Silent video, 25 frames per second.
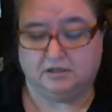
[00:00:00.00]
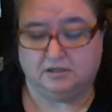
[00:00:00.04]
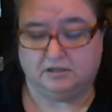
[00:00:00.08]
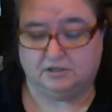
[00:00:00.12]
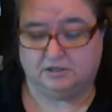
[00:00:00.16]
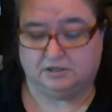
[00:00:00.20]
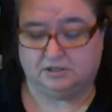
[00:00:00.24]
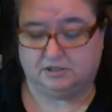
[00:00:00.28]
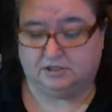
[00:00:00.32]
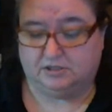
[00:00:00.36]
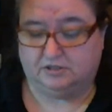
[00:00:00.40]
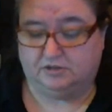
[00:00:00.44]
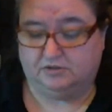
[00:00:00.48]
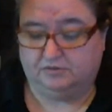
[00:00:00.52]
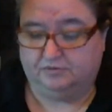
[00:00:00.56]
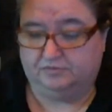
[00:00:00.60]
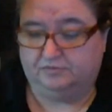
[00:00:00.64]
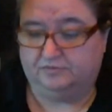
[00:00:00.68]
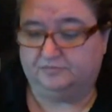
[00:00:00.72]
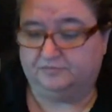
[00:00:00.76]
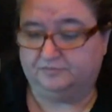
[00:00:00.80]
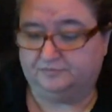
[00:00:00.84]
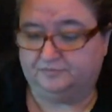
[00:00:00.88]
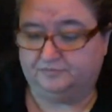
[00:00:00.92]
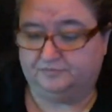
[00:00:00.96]
So
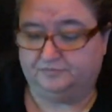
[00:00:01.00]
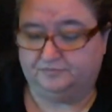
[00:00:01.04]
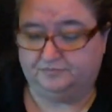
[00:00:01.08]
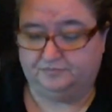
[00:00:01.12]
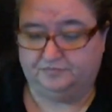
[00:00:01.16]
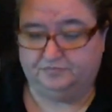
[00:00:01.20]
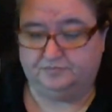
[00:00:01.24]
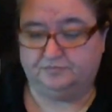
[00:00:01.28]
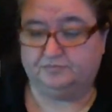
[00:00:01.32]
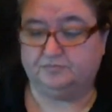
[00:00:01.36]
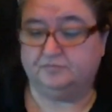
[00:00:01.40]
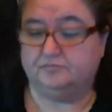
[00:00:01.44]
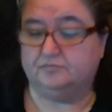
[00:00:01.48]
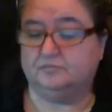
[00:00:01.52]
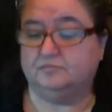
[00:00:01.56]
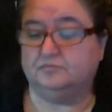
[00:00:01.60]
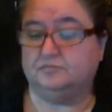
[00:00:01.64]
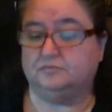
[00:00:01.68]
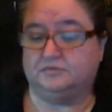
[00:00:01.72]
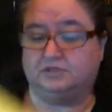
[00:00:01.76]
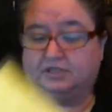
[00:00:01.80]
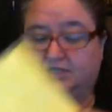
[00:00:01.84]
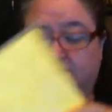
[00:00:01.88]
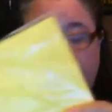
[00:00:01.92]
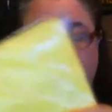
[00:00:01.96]

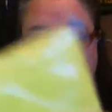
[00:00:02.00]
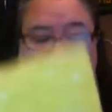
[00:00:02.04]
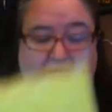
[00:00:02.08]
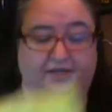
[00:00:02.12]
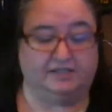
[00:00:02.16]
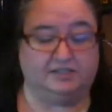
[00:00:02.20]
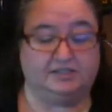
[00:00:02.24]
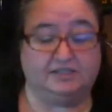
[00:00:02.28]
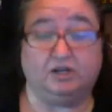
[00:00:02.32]
anyway,